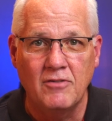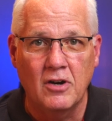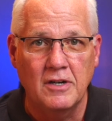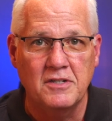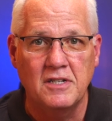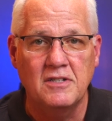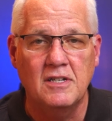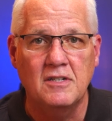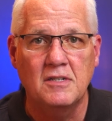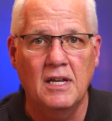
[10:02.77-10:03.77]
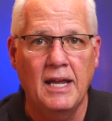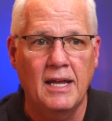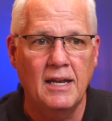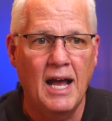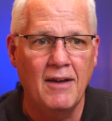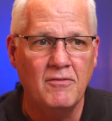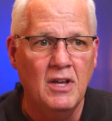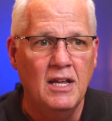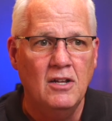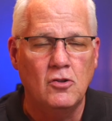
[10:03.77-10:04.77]
of our existence, and I've
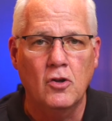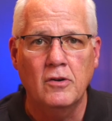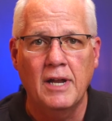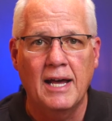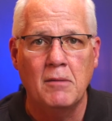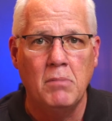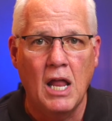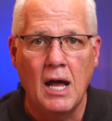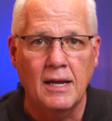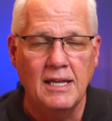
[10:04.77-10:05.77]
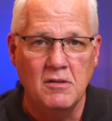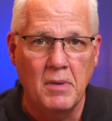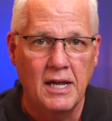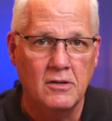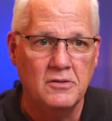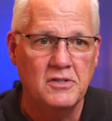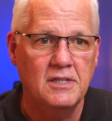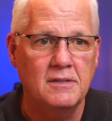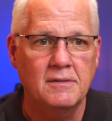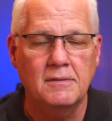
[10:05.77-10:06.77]
learned how to block emails
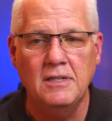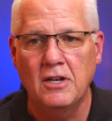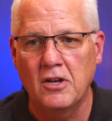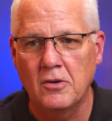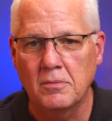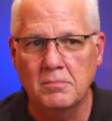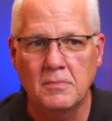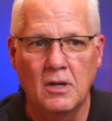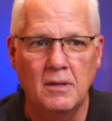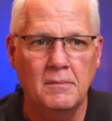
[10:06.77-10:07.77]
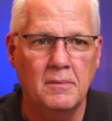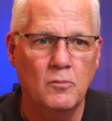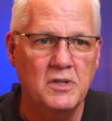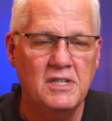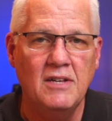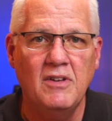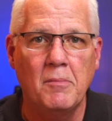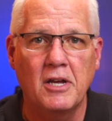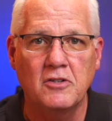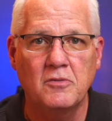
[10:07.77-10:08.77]
and, receive
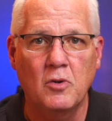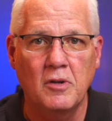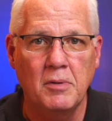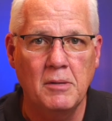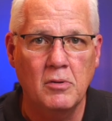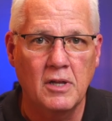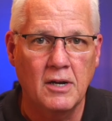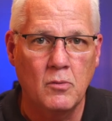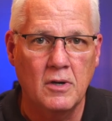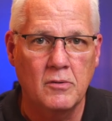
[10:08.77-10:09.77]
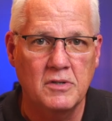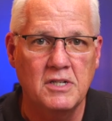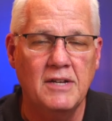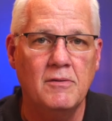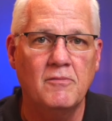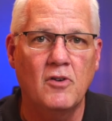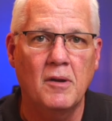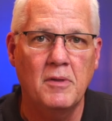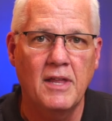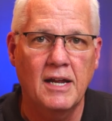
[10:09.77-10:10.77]
emails from only people that I want to receive them
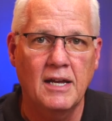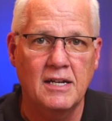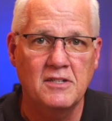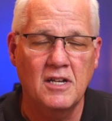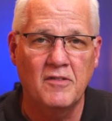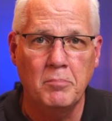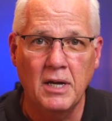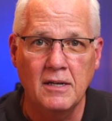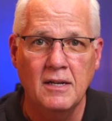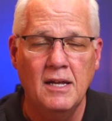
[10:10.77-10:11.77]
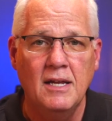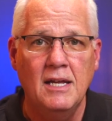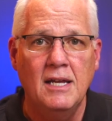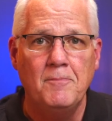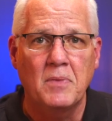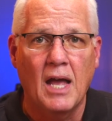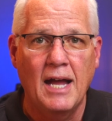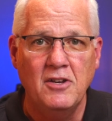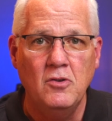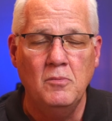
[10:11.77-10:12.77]
from and that kind of stuff. But
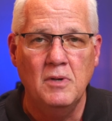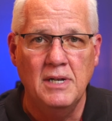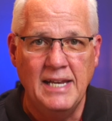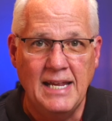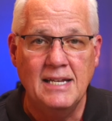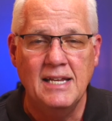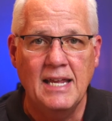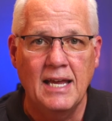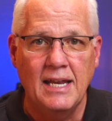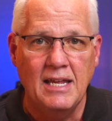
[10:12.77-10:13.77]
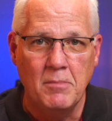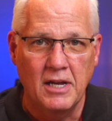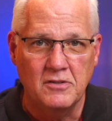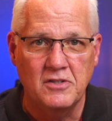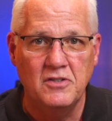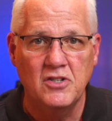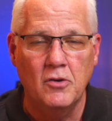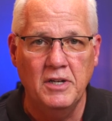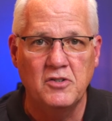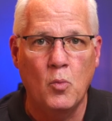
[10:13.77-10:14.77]
I do need to get emails, and
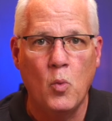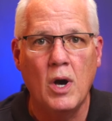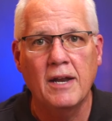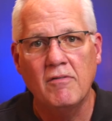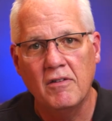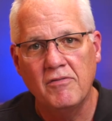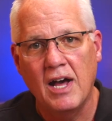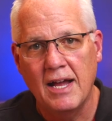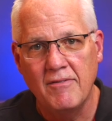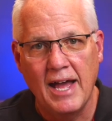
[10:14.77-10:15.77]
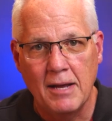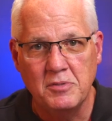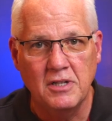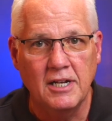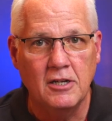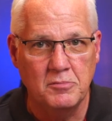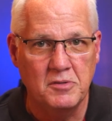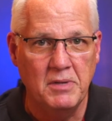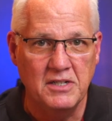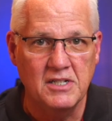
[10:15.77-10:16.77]
so it's one of the 5 apps that
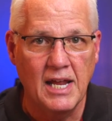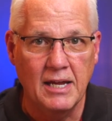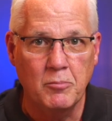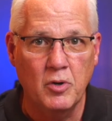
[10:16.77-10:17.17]
helps me stay